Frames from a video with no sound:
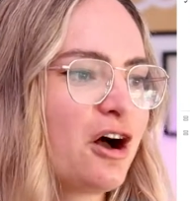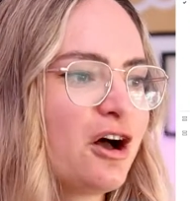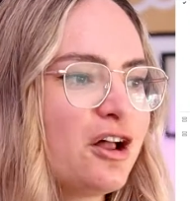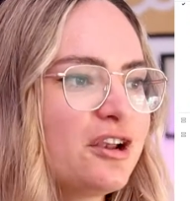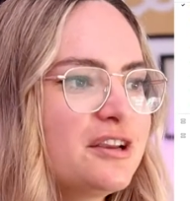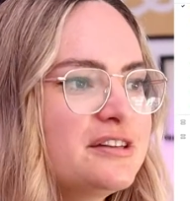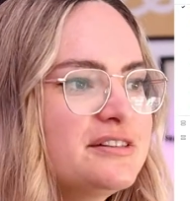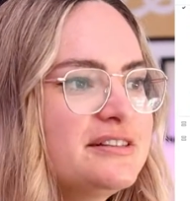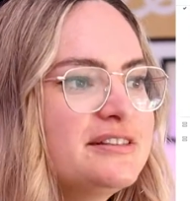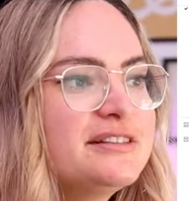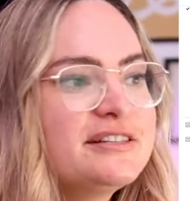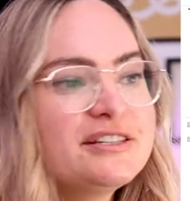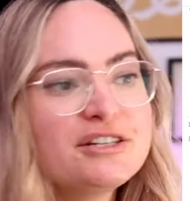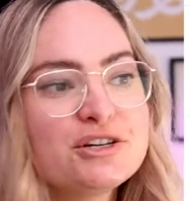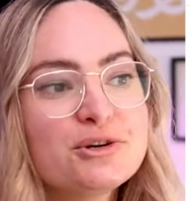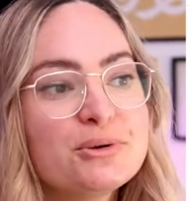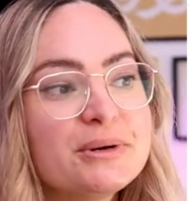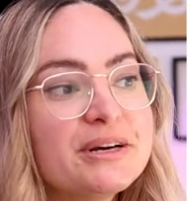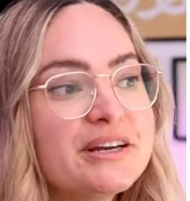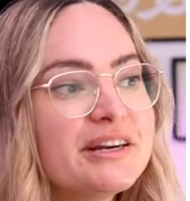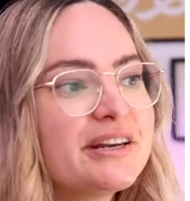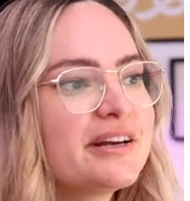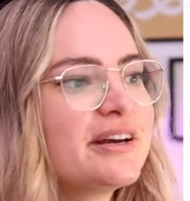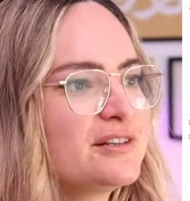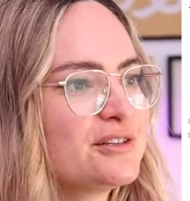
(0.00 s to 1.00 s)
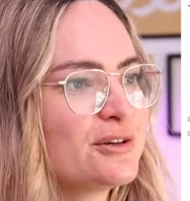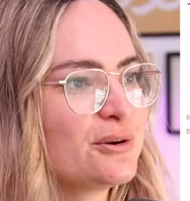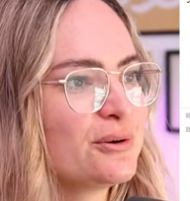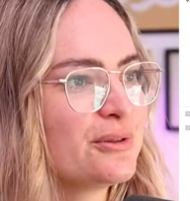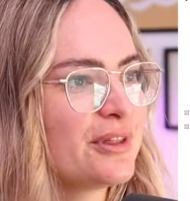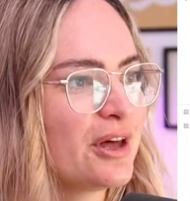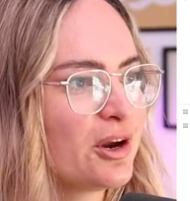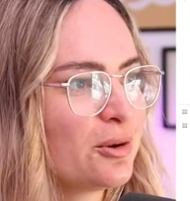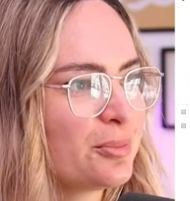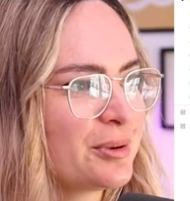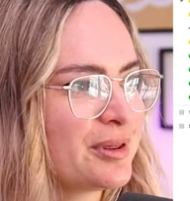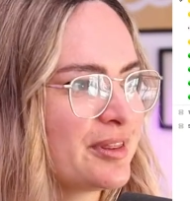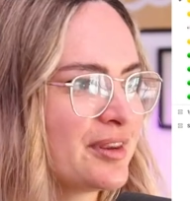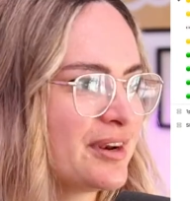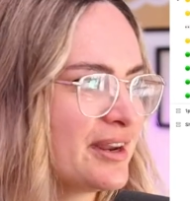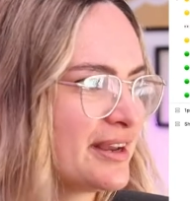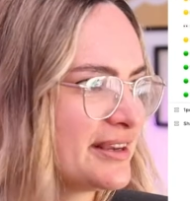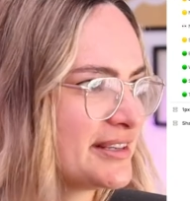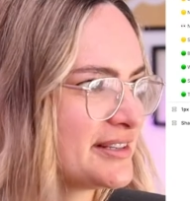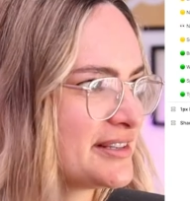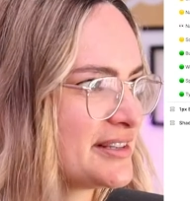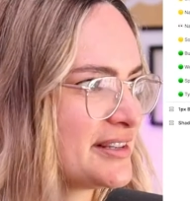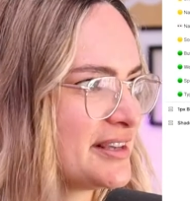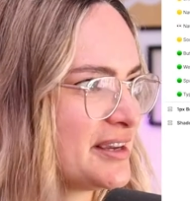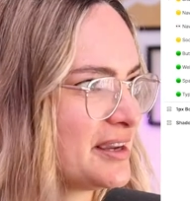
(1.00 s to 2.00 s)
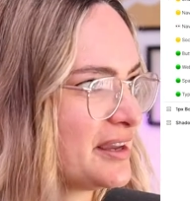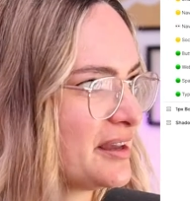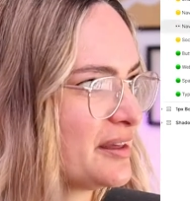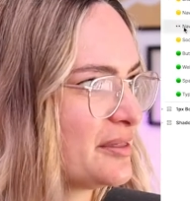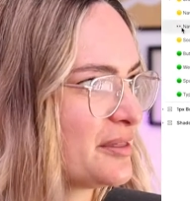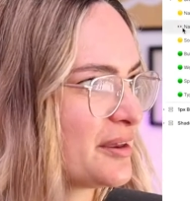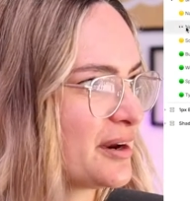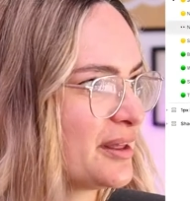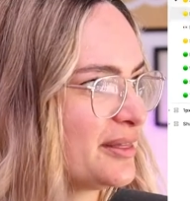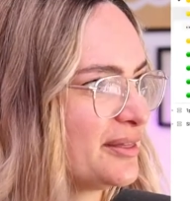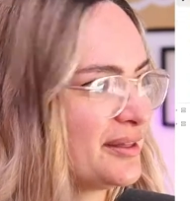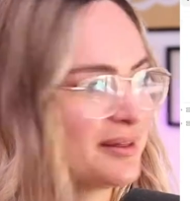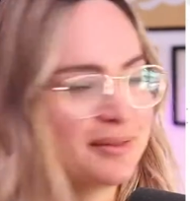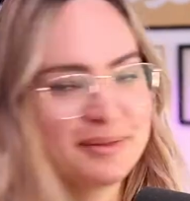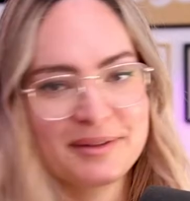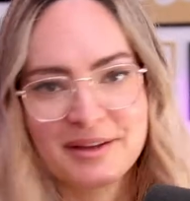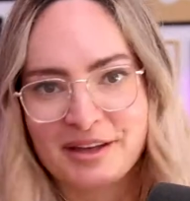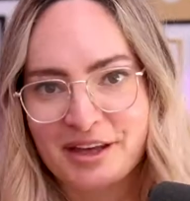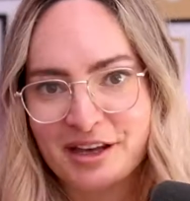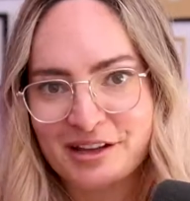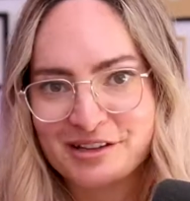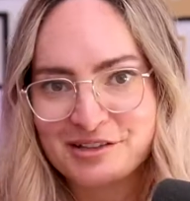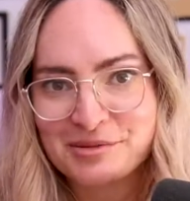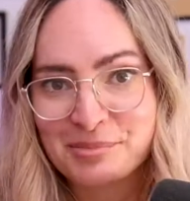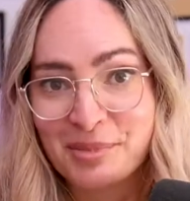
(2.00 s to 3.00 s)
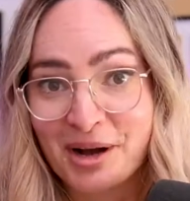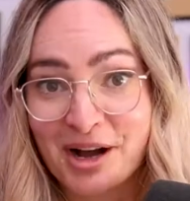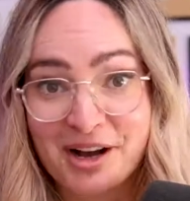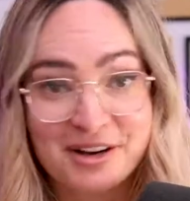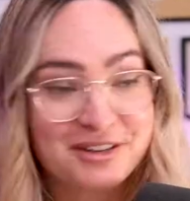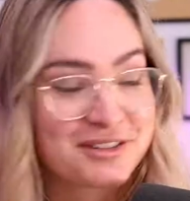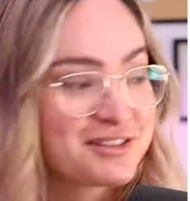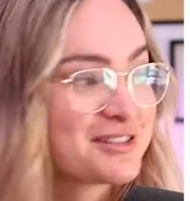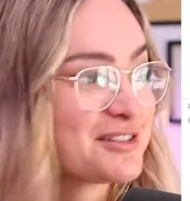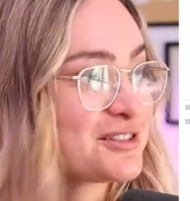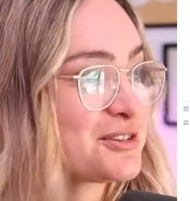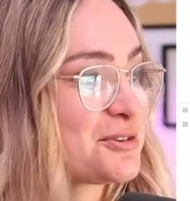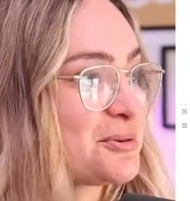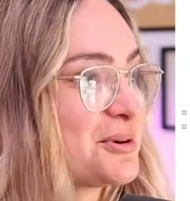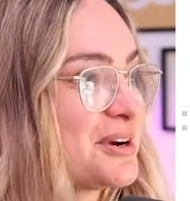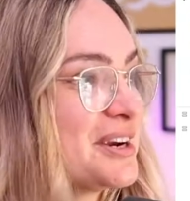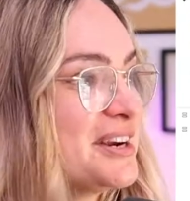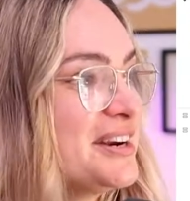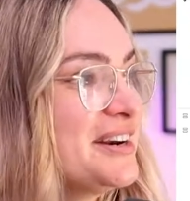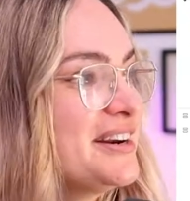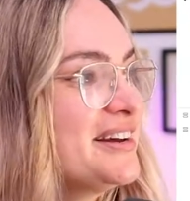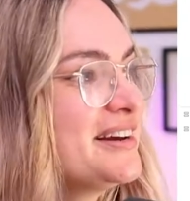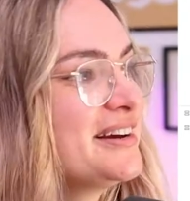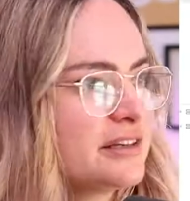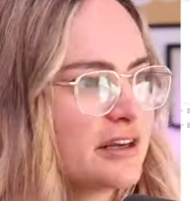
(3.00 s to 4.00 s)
colors to it. So that'll be the next thing that I think that gets marked as green.